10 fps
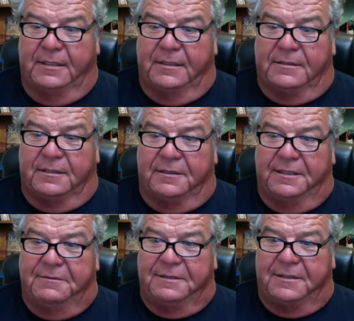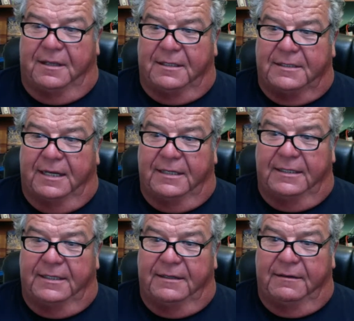So he was all excited
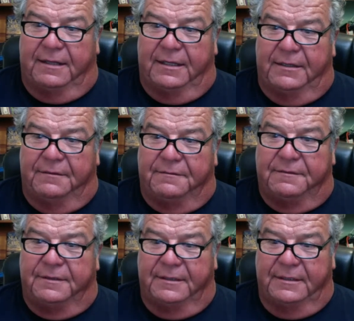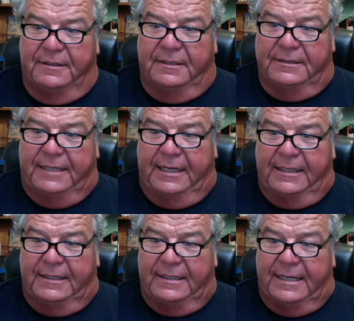to hear that you've
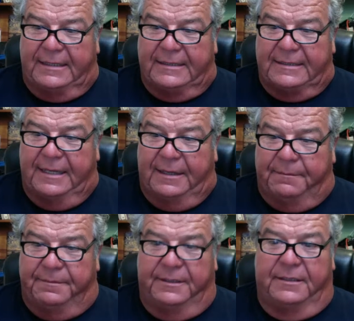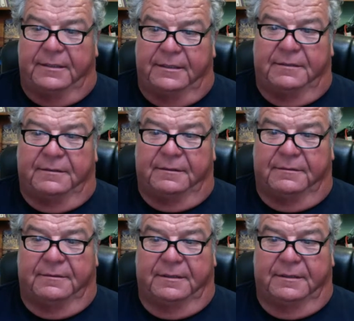taken the next step and you're